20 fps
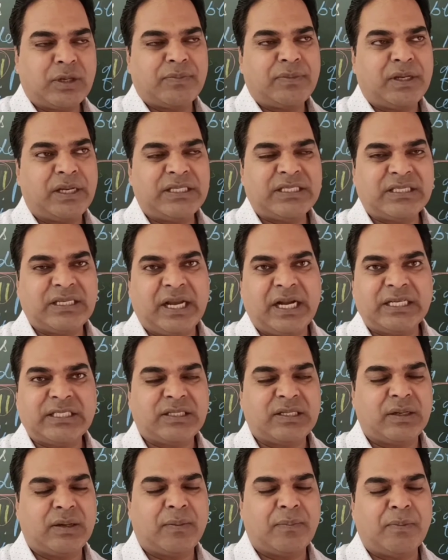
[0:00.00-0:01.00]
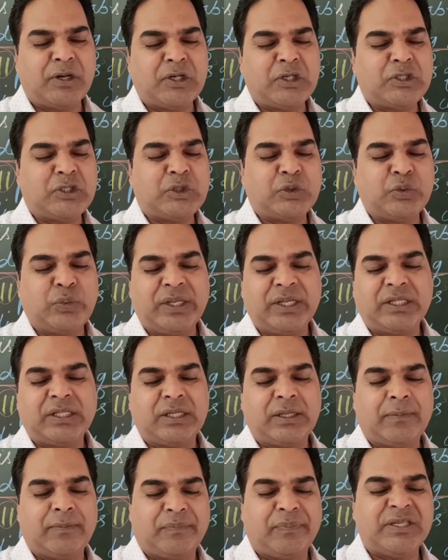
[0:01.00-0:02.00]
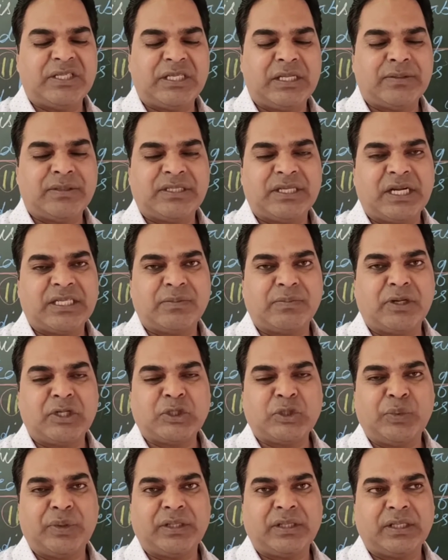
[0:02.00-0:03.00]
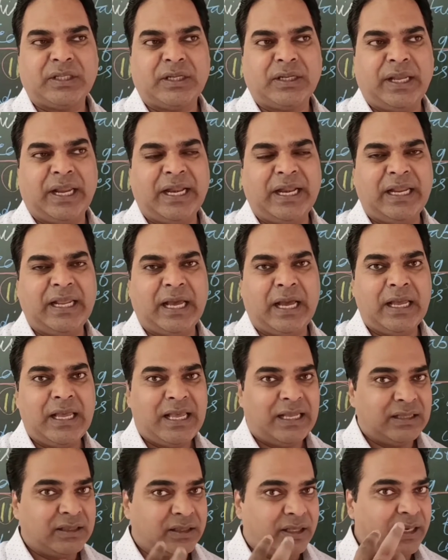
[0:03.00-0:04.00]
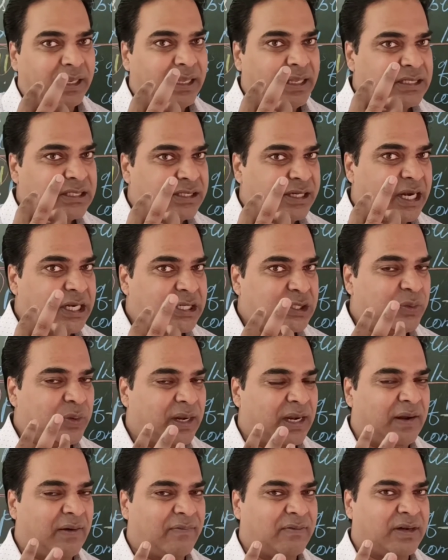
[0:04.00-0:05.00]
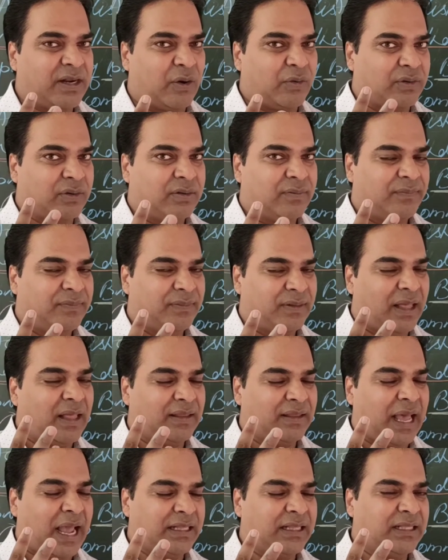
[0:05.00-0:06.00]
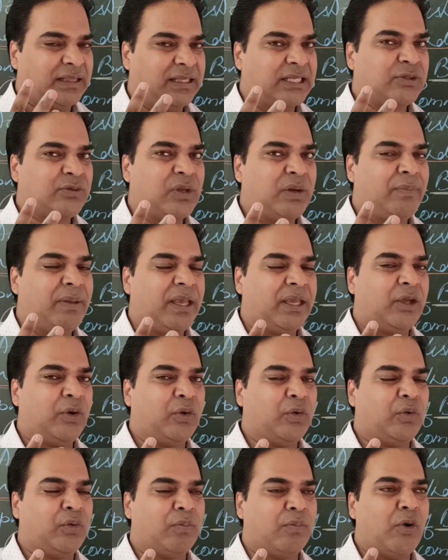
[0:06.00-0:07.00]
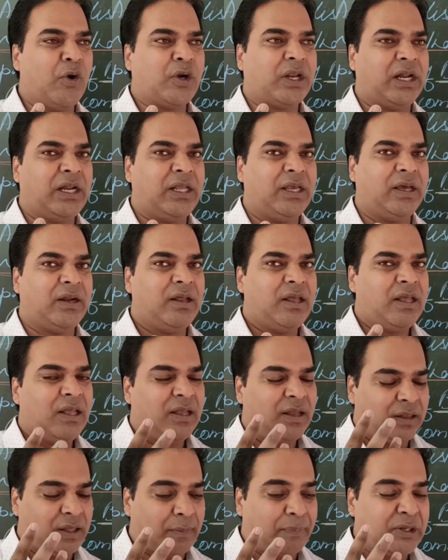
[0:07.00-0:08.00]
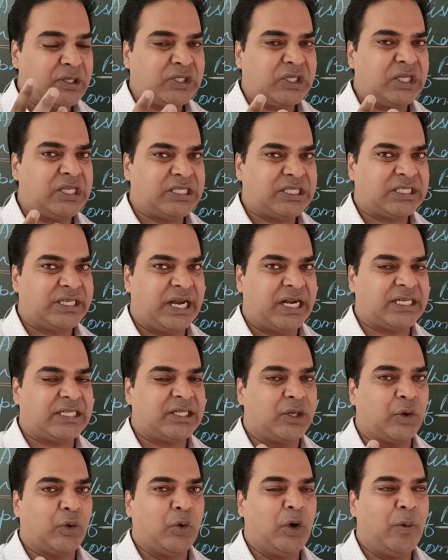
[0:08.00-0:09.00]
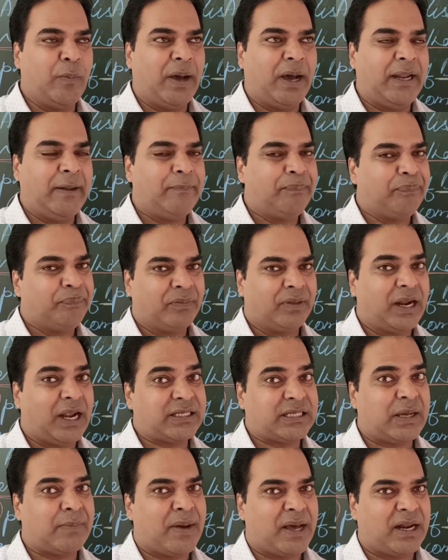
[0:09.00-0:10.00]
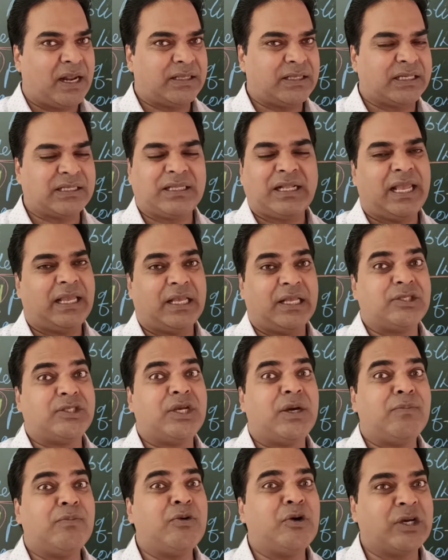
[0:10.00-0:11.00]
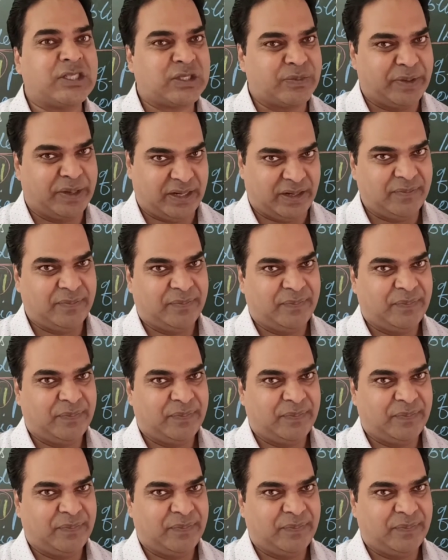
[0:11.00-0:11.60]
of the states merged with princely states merged with India. 3 states were left out. I think this will make you more clear. The princely states ruled by Raja Maharajas, like Jammu Kashmir.